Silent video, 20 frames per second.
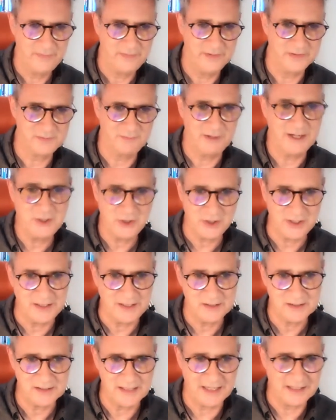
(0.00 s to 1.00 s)
the
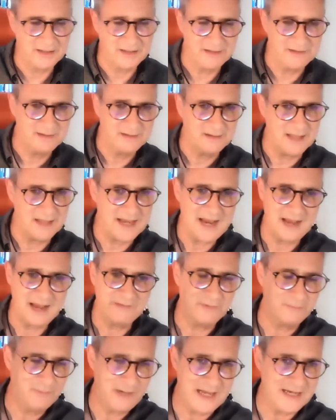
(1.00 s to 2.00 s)
spreadsheets. Then they
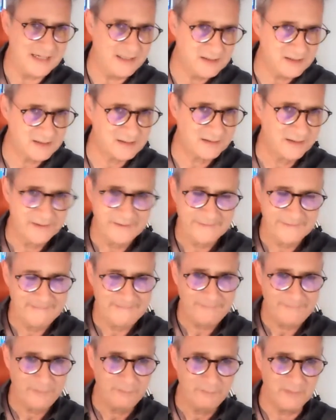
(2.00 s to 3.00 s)
have a place,
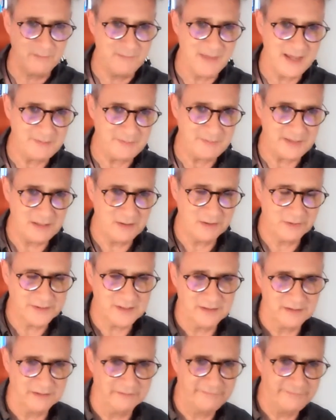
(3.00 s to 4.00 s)
but maybe not
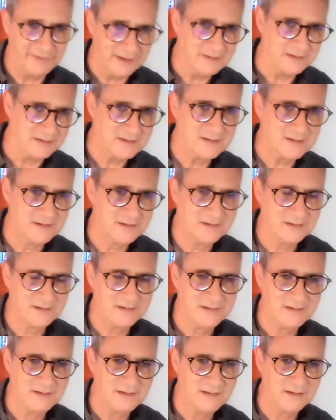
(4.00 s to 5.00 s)
at the front
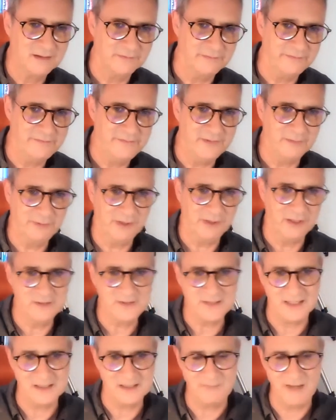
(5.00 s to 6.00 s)
of the
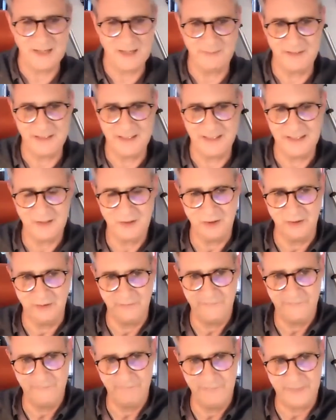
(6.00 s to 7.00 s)
process. Maybe they
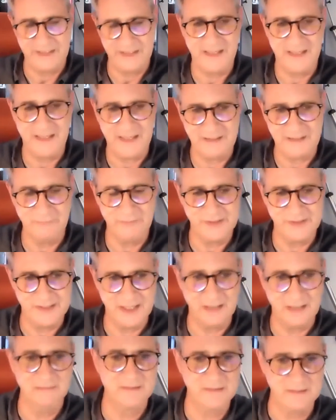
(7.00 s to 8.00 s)
should be a
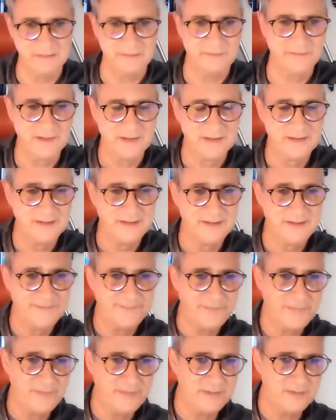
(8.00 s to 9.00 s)
result of
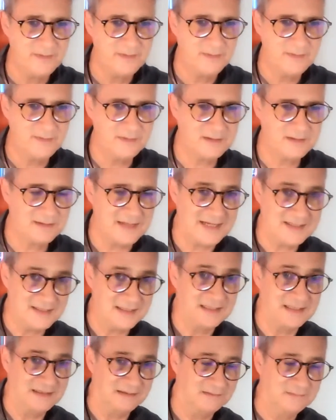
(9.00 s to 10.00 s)

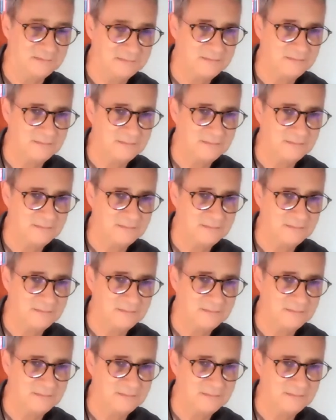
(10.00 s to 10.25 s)
getting